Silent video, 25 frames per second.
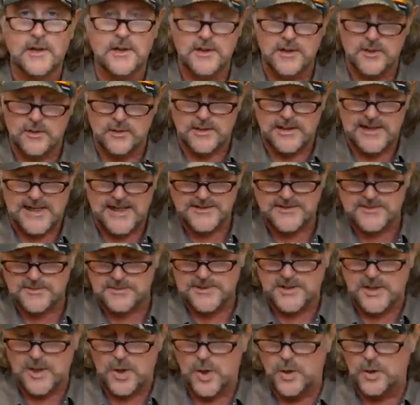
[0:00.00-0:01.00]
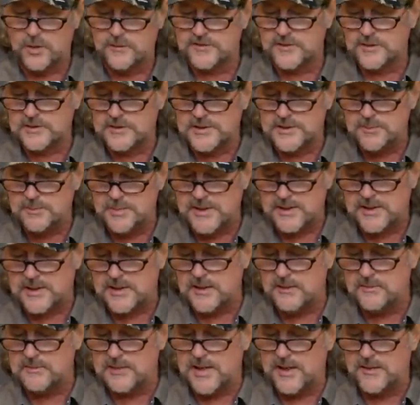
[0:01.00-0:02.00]
you don't have to be overly
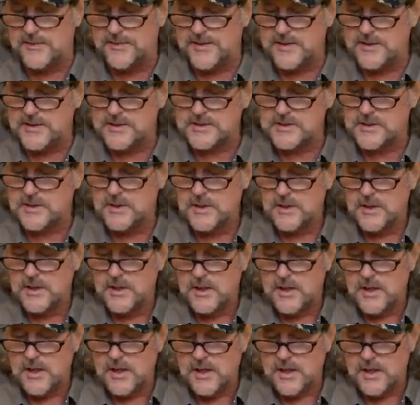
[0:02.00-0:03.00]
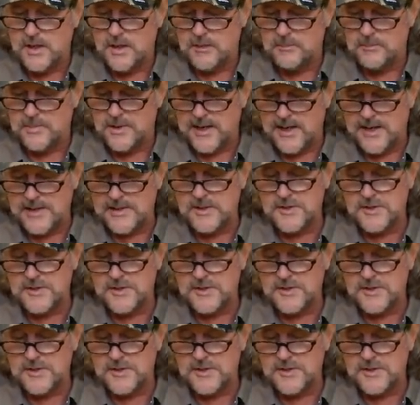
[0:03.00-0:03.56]
picky about this, but I